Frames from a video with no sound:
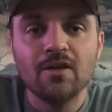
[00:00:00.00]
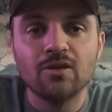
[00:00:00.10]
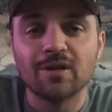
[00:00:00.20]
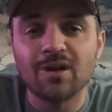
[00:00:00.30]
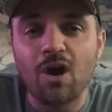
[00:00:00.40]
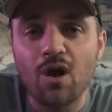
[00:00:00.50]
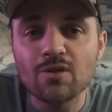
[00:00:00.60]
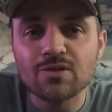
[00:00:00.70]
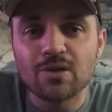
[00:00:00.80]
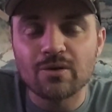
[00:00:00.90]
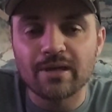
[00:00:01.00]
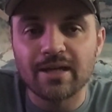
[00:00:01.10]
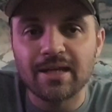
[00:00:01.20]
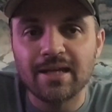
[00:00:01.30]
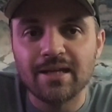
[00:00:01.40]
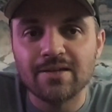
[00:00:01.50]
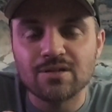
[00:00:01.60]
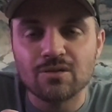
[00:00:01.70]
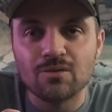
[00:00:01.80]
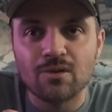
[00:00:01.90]
You can also get
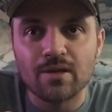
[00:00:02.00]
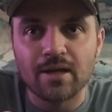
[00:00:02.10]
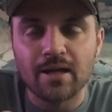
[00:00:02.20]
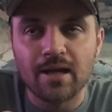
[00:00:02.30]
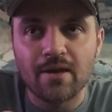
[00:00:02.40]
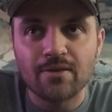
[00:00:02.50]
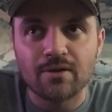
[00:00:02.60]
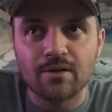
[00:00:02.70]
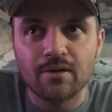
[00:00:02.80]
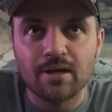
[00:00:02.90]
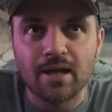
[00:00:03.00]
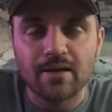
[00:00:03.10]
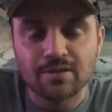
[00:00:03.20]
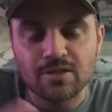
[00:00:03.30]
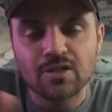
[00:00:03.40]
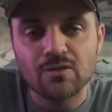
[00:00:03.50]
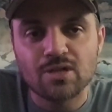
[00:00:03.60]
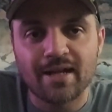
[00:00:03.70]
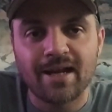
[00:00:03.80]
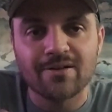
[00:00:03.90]
into the other, uh, just go
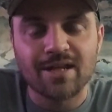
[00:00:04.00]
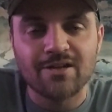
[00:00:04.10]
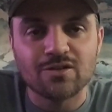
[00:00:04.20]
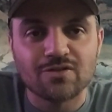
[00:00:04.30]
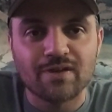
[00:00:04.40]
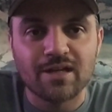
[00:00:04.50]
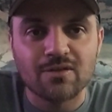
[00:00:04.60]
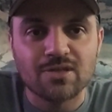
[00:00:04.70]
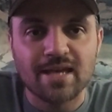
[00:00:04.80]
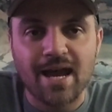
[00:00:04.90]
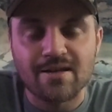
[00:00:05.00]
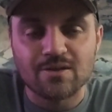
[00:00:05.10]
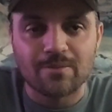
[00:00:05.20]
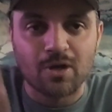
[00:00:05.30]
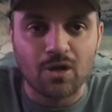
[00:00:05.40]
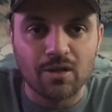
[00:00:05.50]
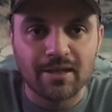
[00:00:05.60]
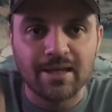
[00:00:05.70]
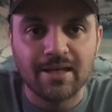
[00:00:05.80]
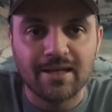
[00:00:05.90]
check out Daniel's videos. He has them all
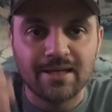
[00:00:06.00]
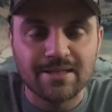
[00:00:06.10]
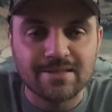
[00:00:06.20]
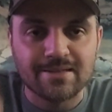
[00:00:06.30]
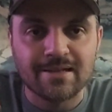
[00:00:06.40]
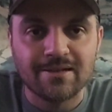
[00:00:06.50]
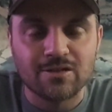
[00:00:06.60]
in his